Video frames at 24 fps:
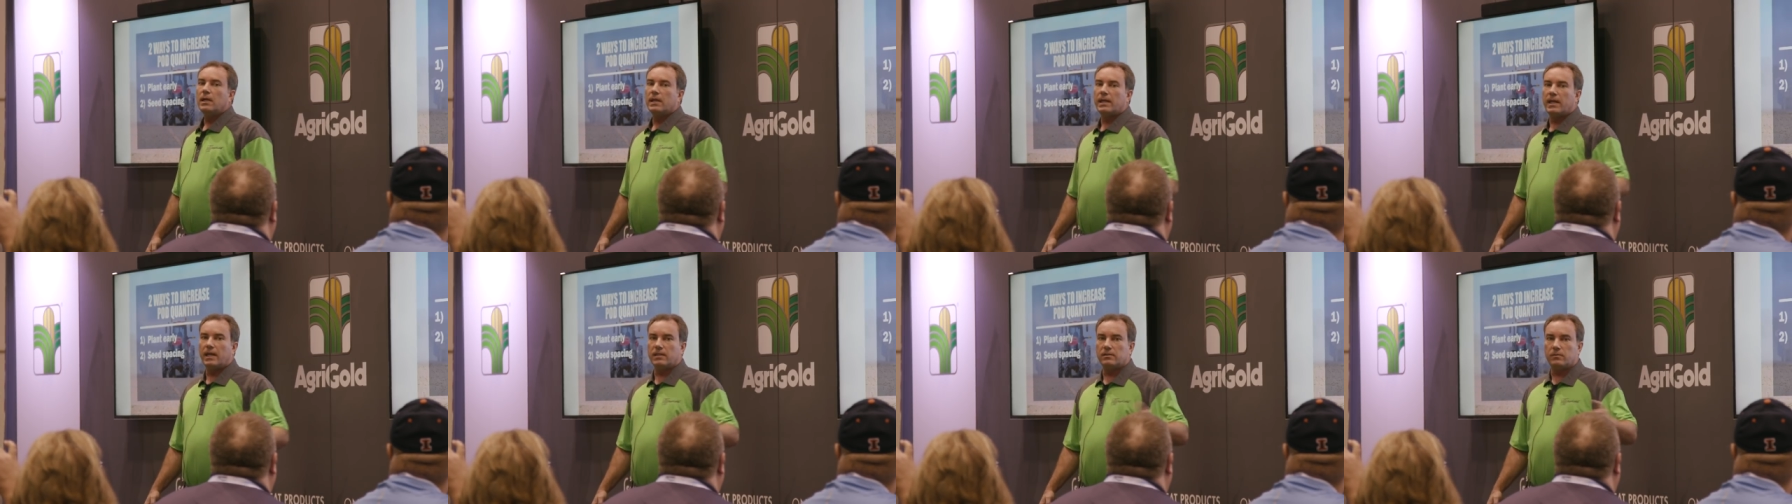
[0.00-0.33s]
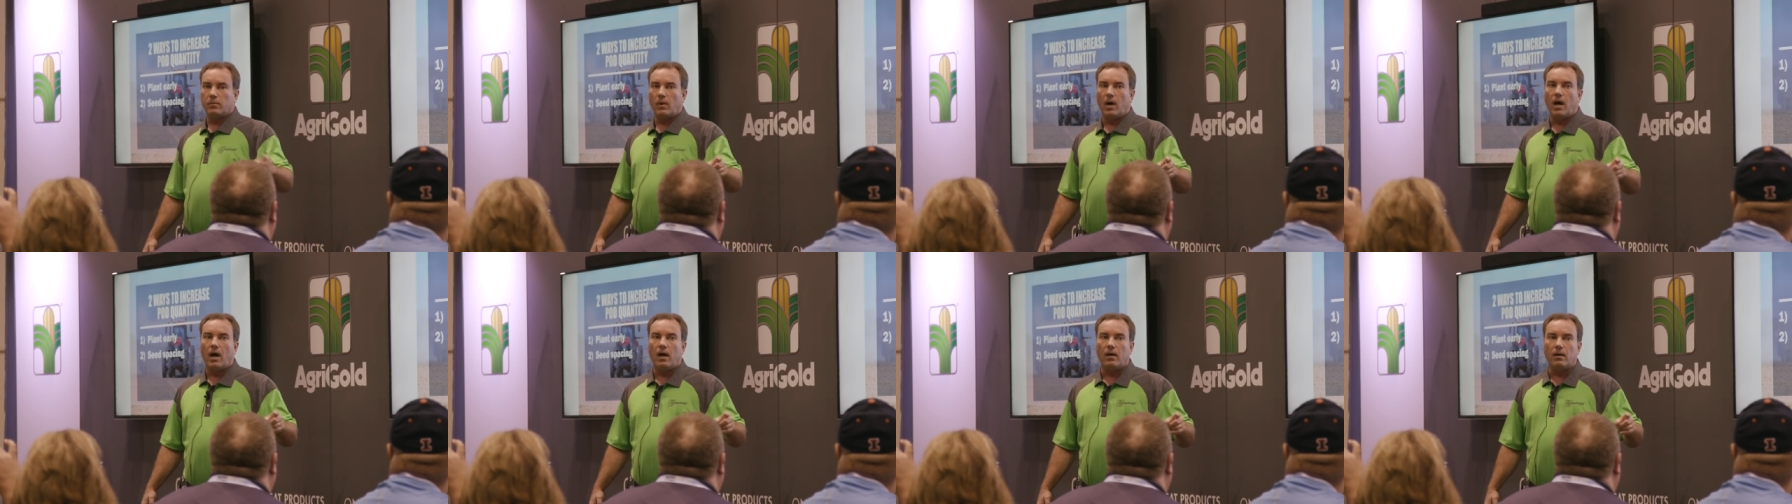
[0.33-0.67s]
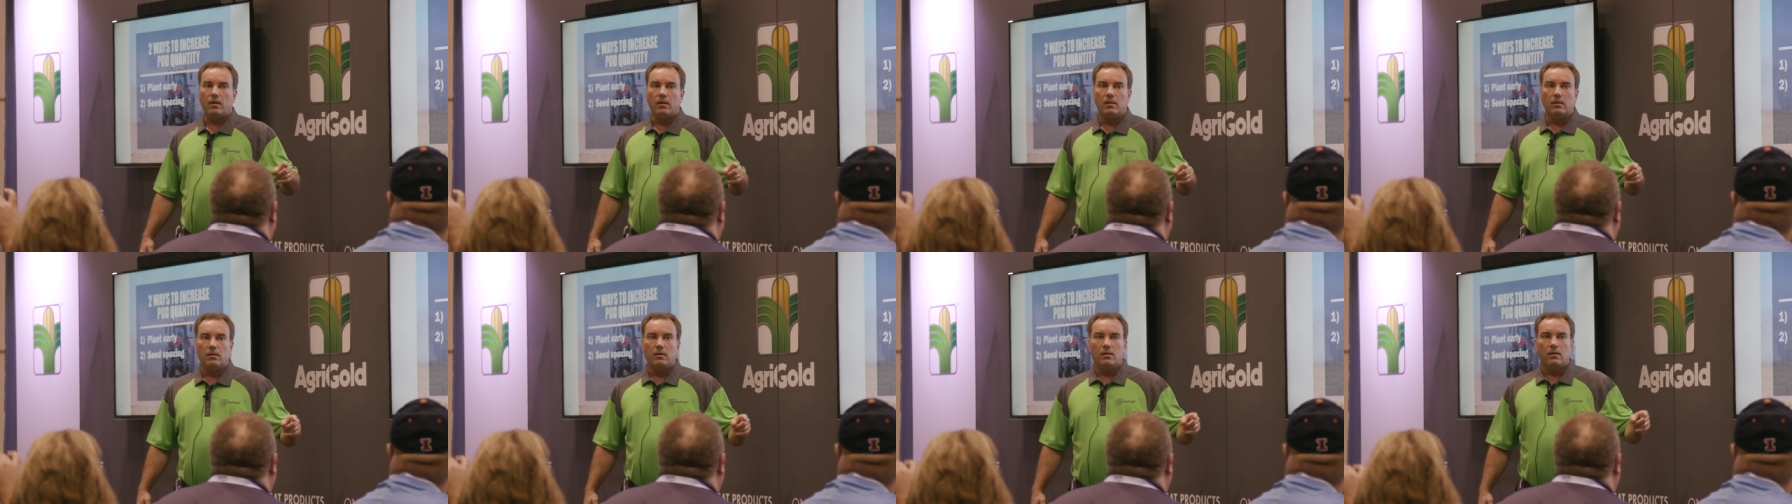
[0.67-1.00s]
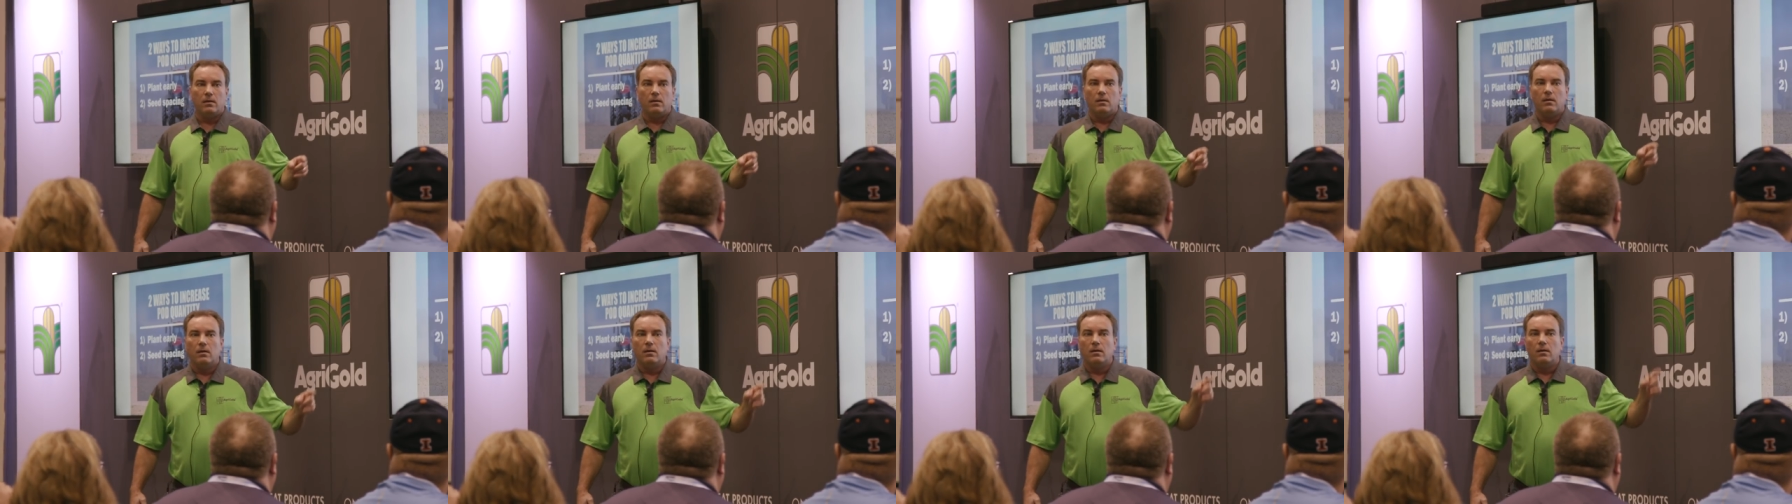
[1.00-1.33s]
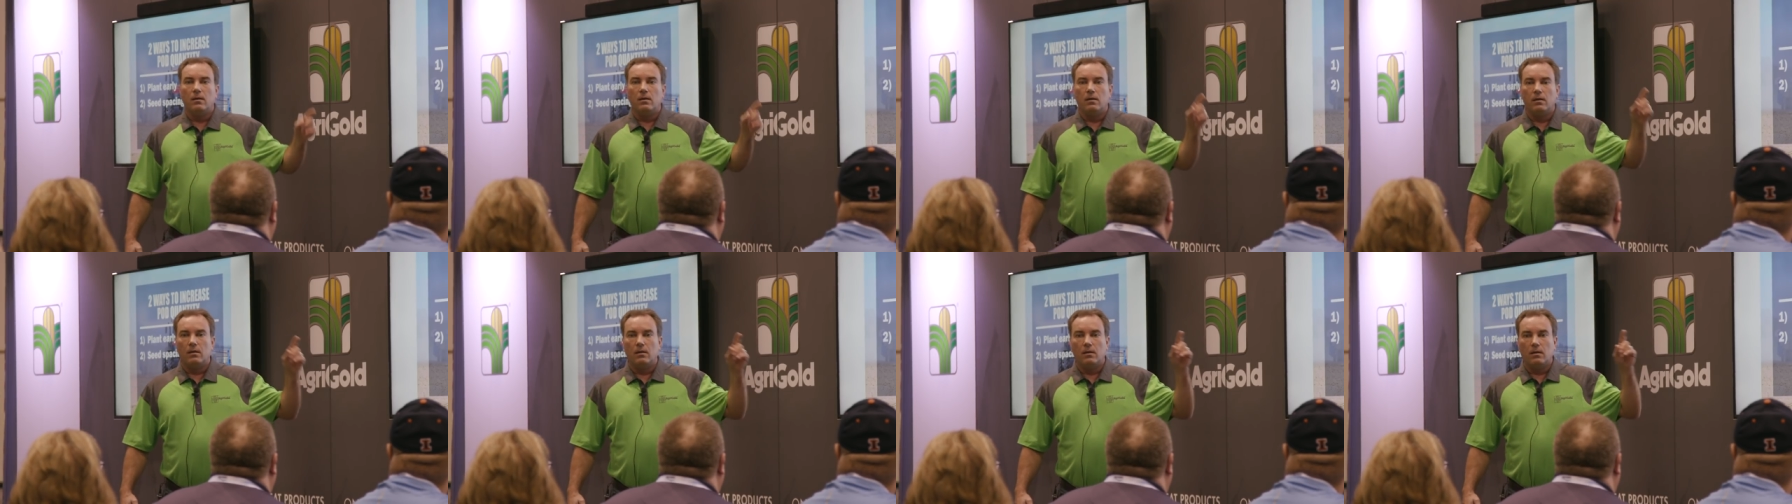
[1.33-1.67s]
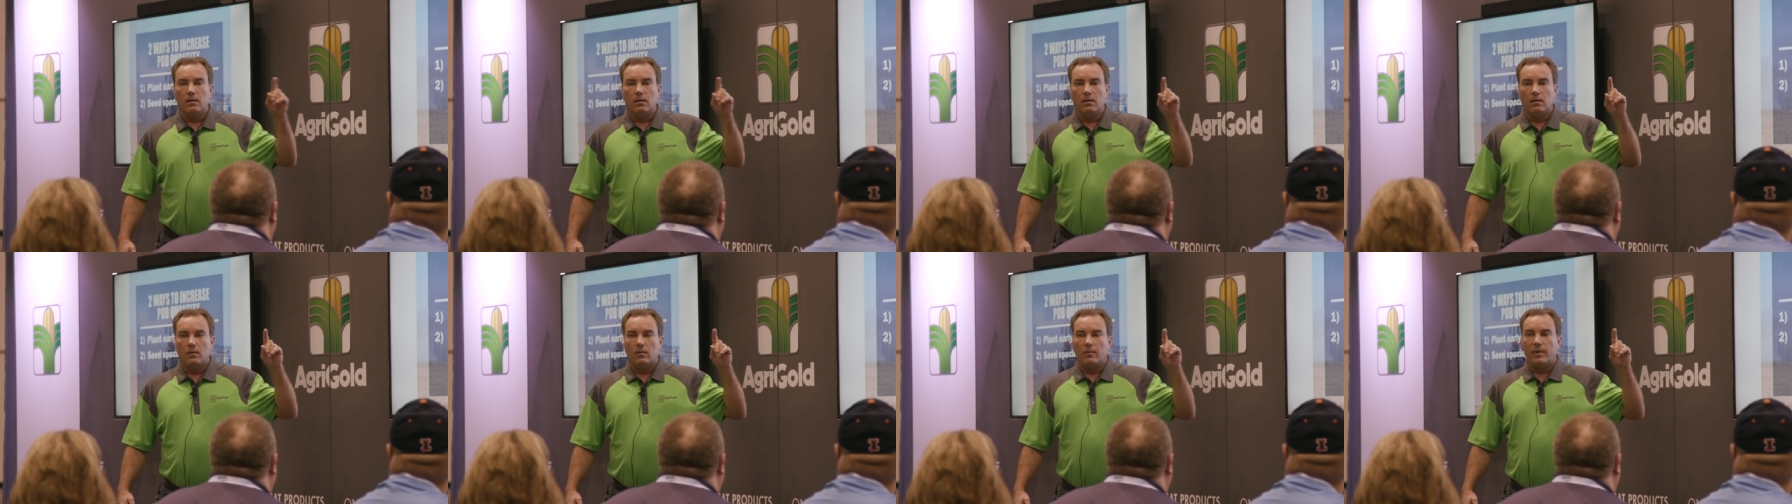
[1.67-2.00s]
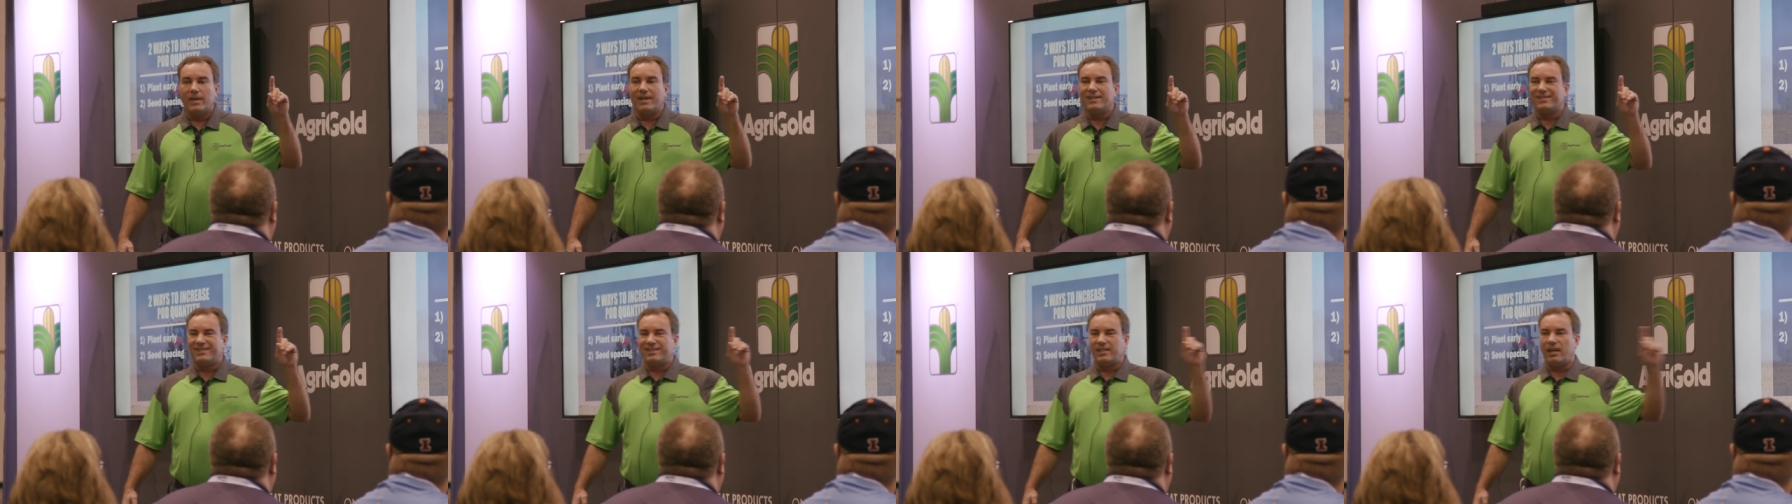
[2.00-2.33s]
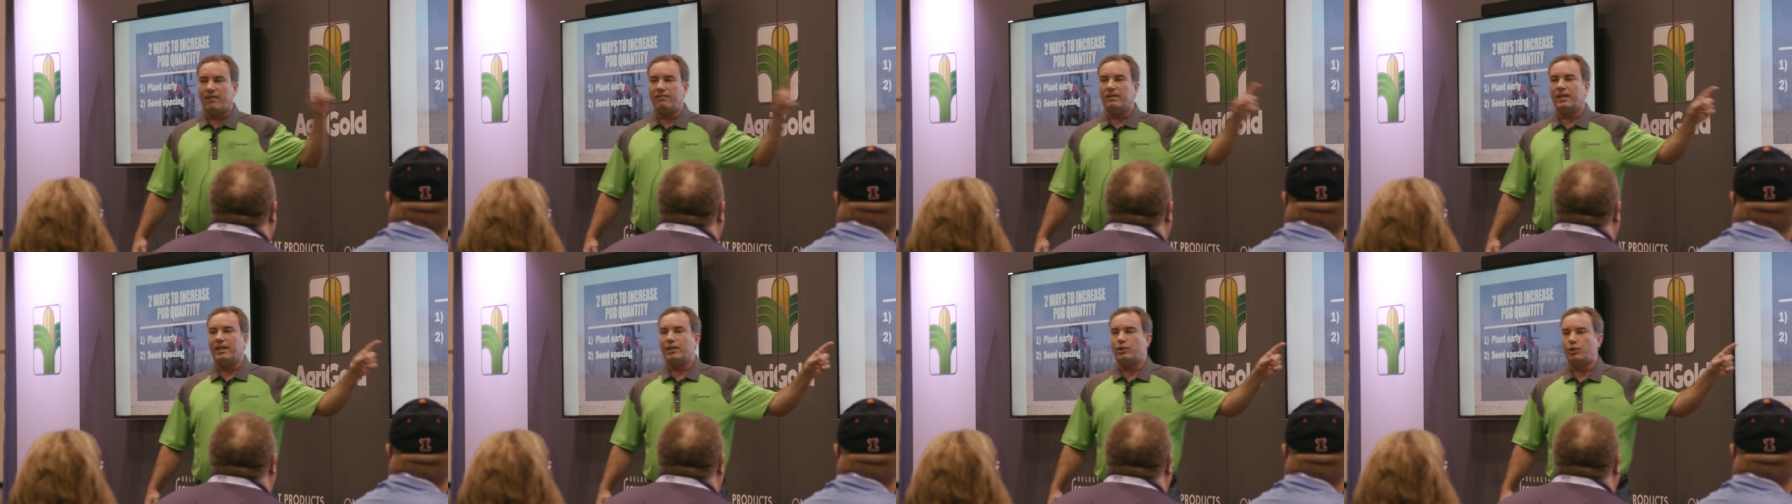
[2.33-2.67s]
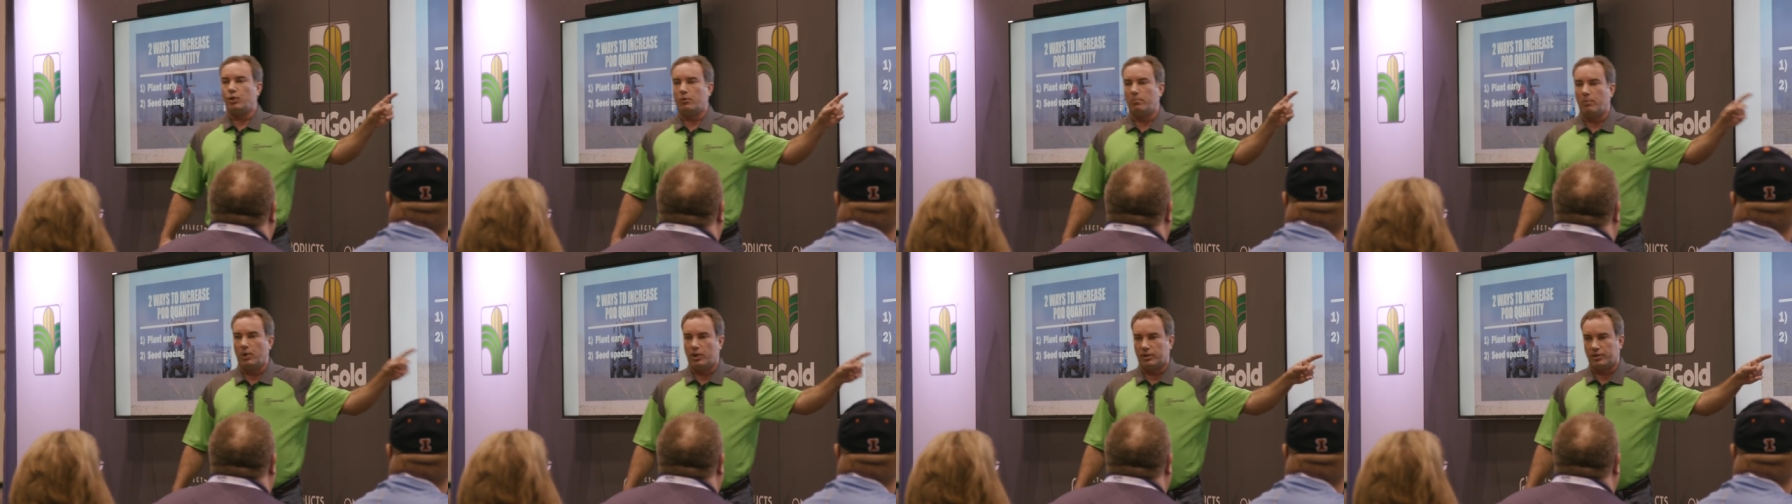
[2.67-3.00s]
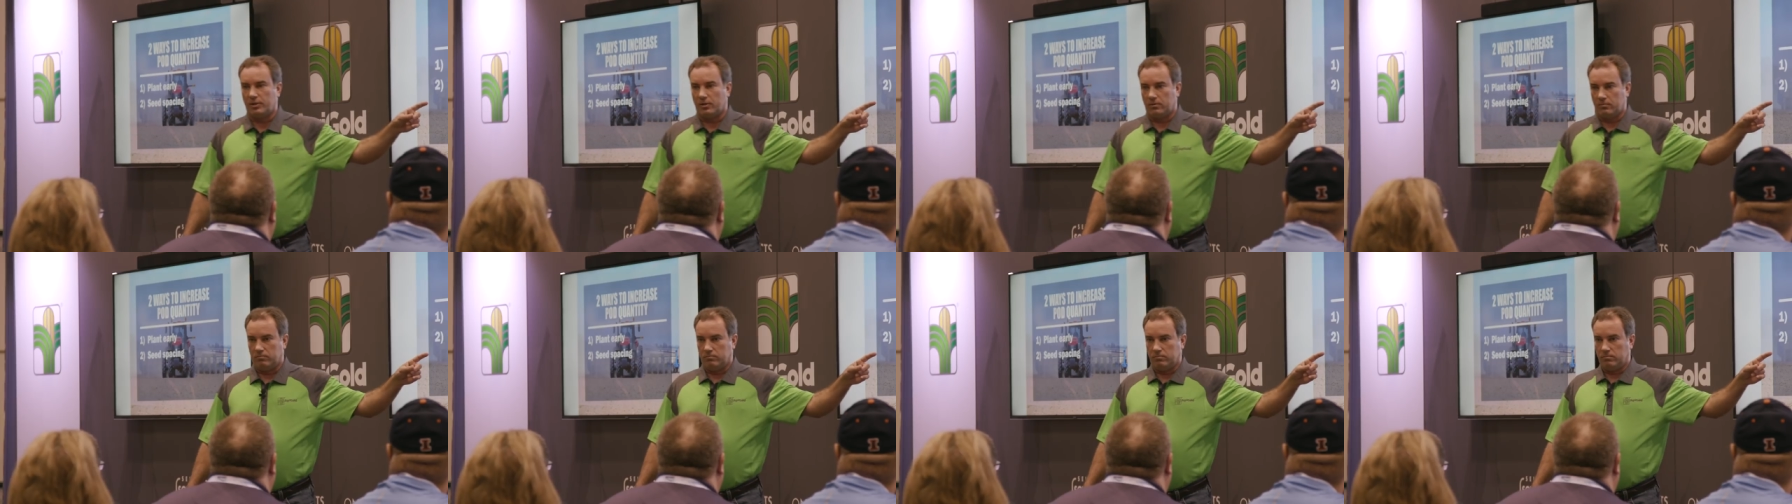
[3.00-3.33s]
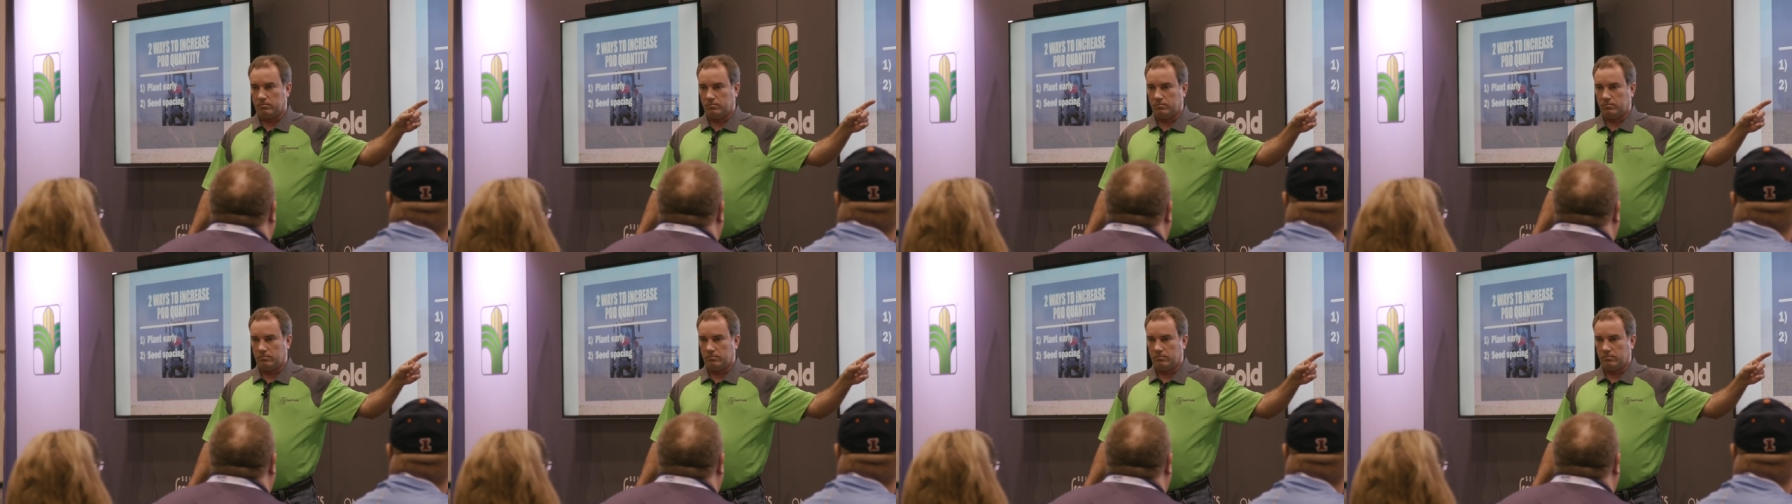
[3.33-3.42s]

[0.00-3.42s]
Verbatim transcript: Guess what? We had 72 bushel.